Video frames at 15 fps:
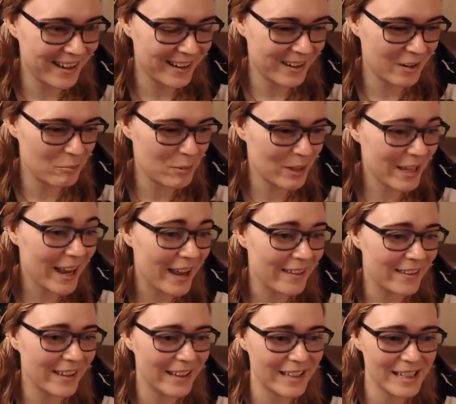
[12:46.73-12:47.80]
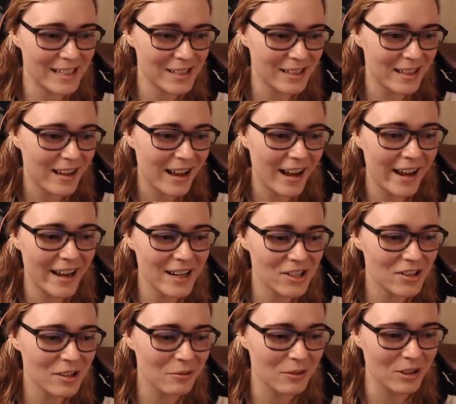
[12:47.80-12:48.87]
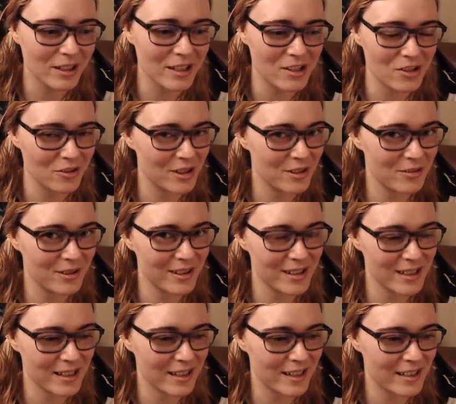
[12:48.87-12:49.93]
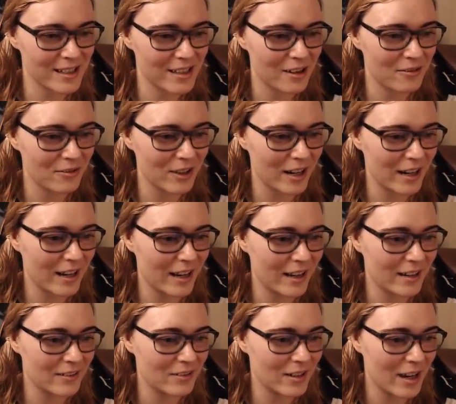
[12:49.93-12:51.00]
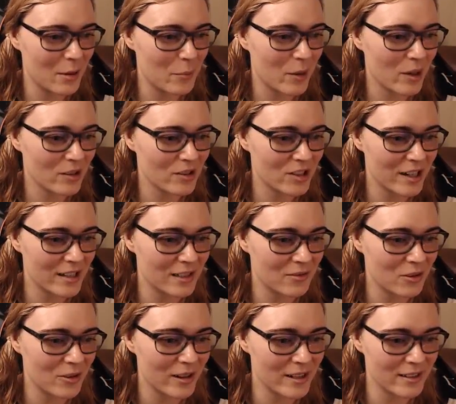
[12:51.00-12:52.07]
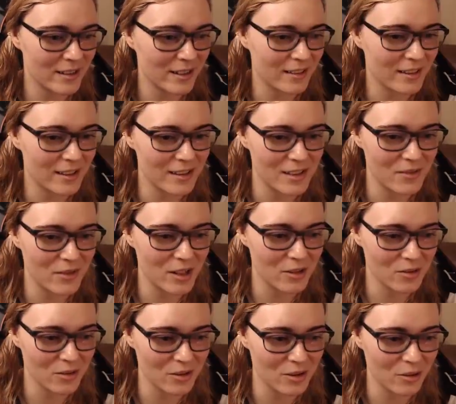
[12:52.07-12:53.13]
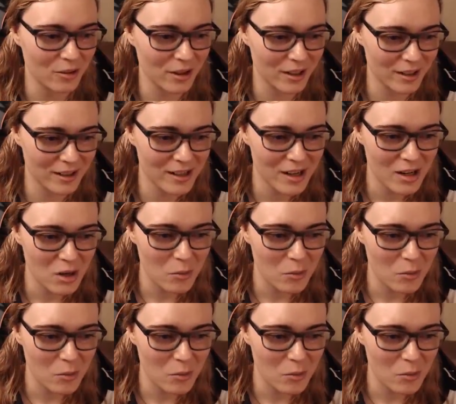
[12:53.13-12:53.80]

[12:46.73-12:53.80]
But yeah, like I actually really enjoy doing this kind of stuff, and I apologize if you guys like think these videos are annoying,